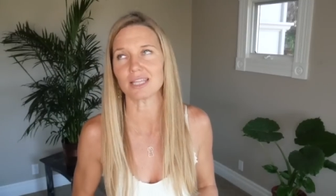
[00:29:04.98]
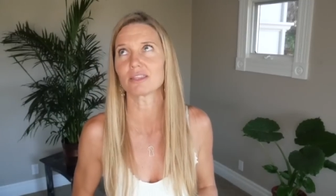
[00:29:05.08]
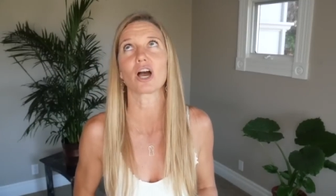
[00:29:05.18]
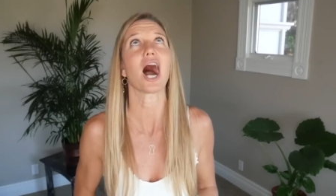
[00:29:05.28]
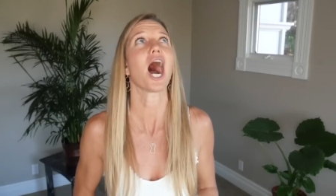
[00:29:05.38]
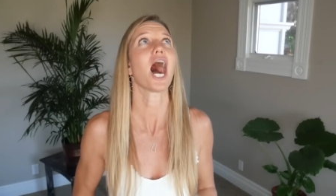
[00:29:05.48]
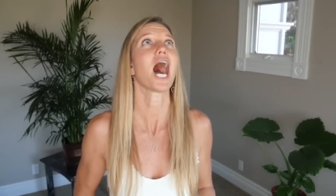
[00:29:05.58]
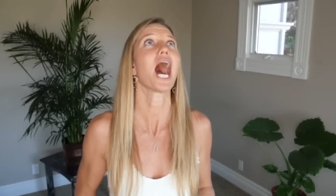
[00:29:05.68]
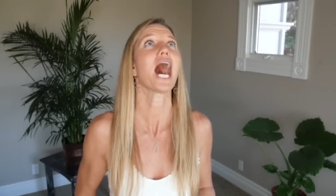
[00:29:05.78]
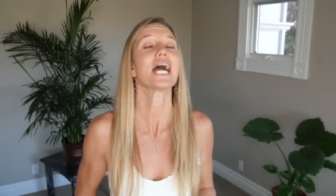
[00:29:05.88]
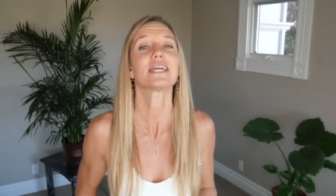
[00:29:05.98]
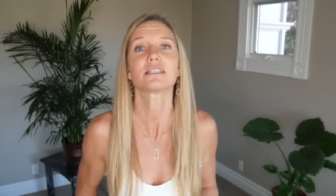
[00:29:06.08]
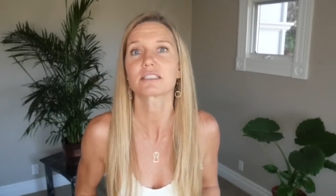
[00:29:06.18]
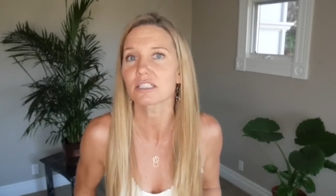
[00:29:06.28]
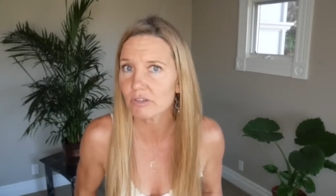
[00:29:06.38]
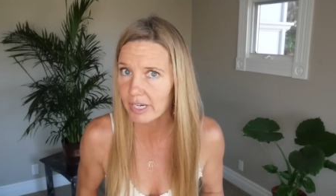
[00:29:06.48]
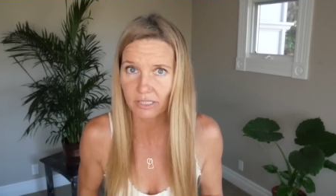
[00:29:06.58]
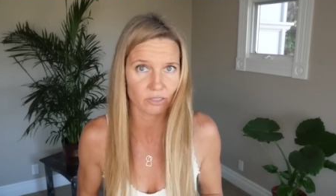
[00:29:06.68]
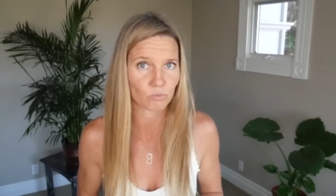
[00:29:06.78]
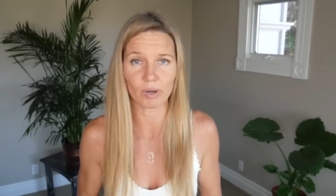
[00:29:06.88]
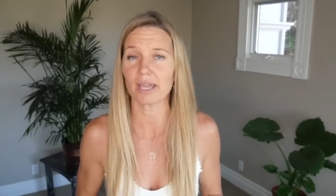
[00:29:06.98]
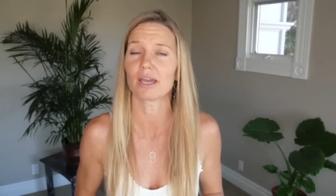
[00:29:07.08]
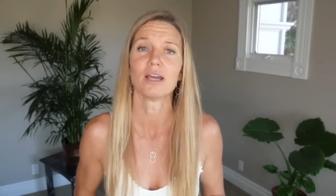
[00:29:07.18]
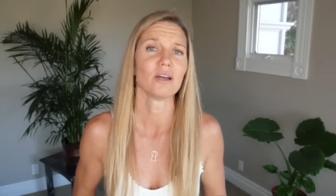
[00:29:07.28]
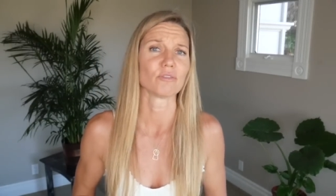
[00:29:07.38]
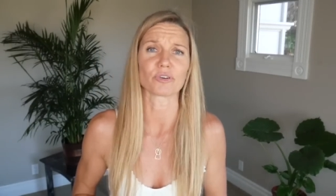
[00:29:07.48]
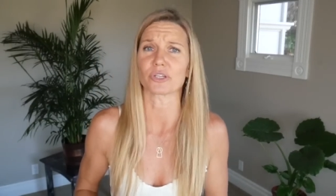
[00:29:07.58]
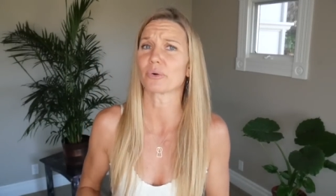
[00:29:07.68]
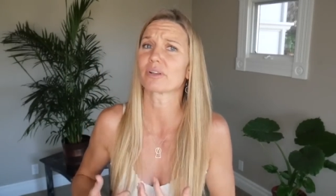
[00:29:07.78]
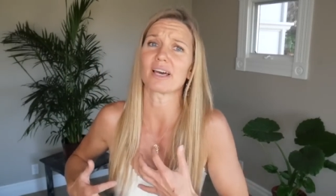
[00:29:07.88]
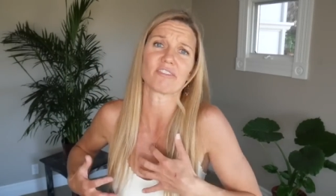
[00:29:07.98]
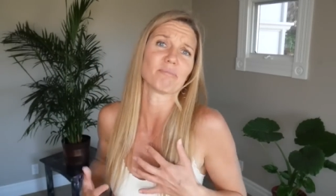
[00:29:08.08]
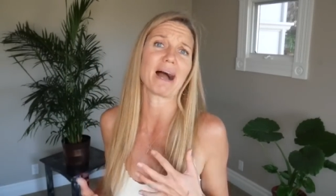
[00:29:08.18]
in the highest, greatest way for your life,